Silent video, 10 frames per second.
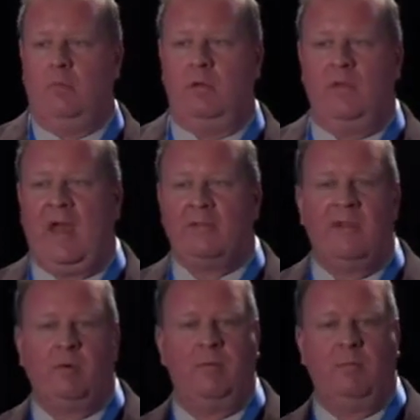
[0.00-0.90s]
That's
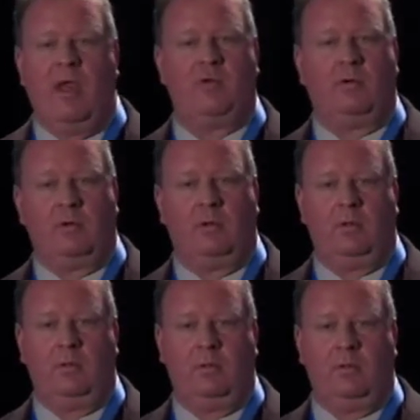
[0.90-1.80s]
never been measured.
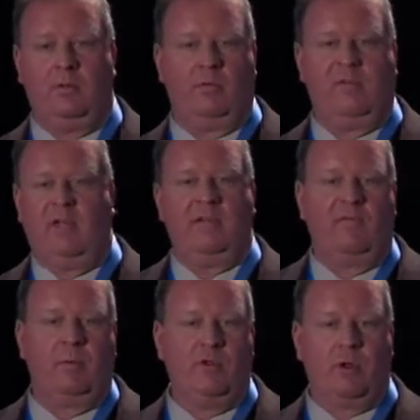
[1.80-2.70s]
It's never
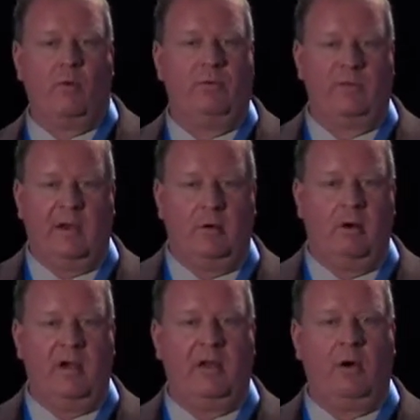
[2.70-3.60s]
been shown there's any
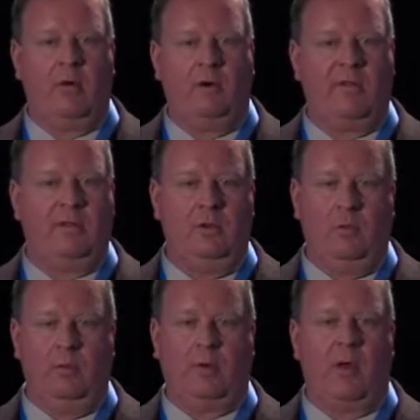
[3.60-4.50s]
hereditary risk in
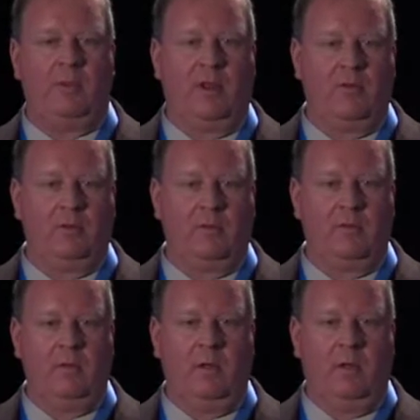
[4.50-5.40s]
human populations.
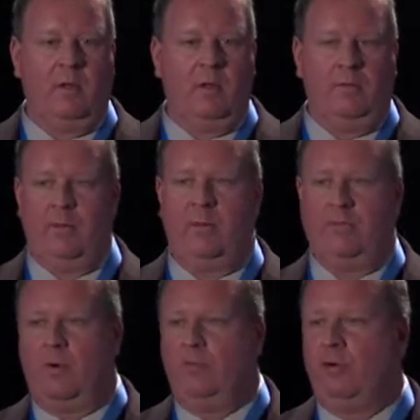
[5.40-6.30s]
This is
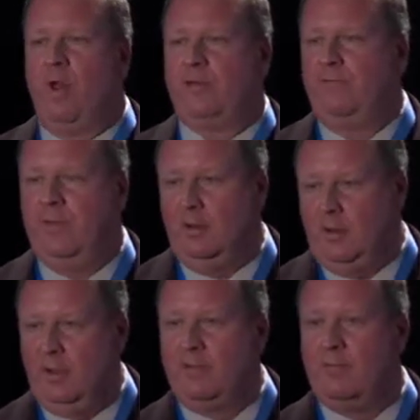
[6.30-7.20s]
from
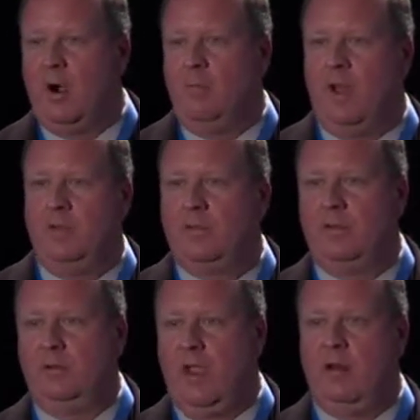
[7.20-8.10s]
Drosophila experiments
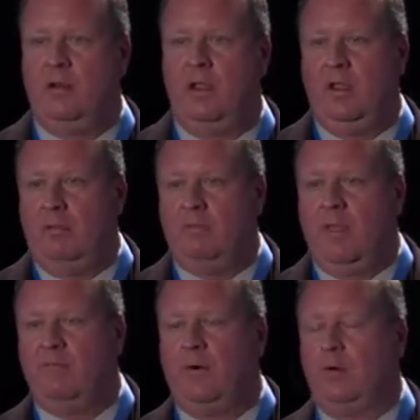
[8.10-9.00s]
and
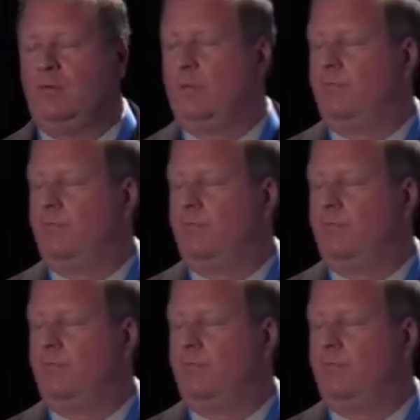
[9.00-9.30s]
inferences